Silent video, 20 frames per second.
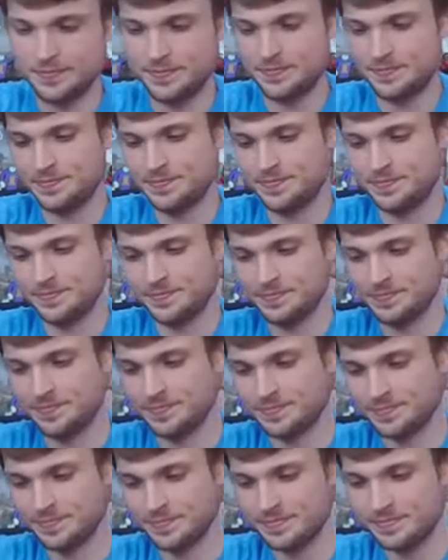
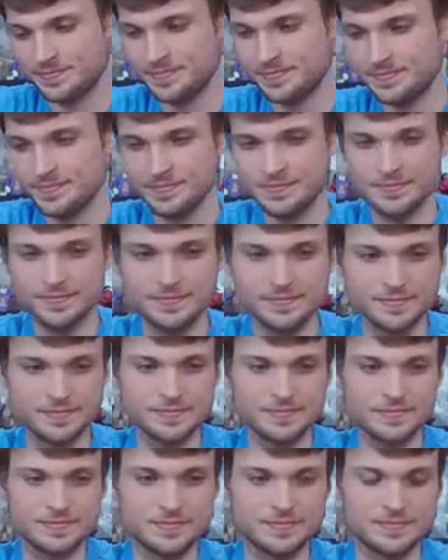
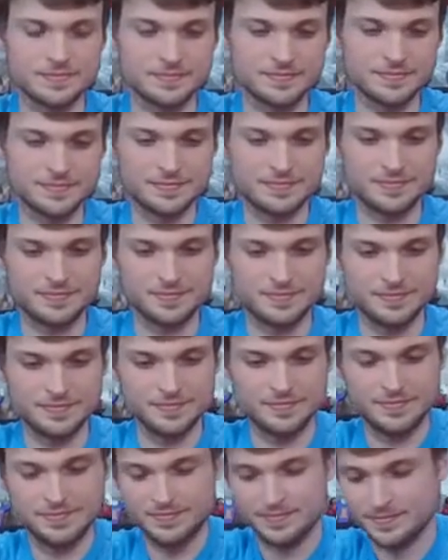
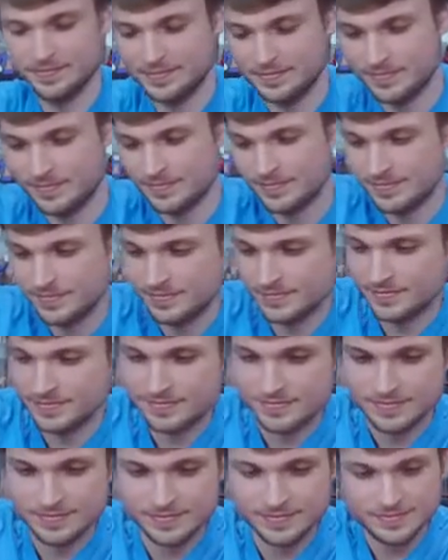
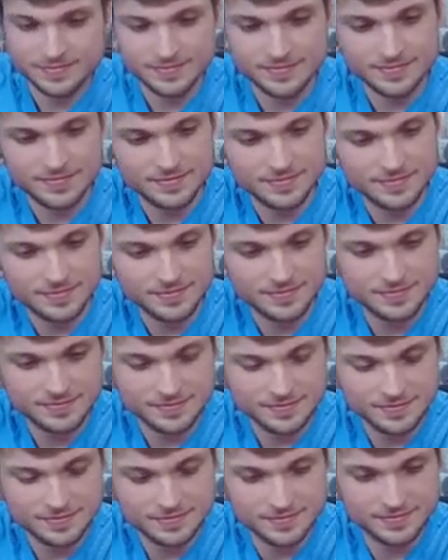
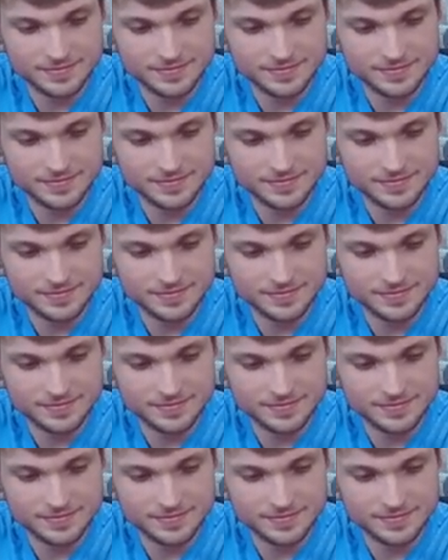No words are spoken by the person on screen.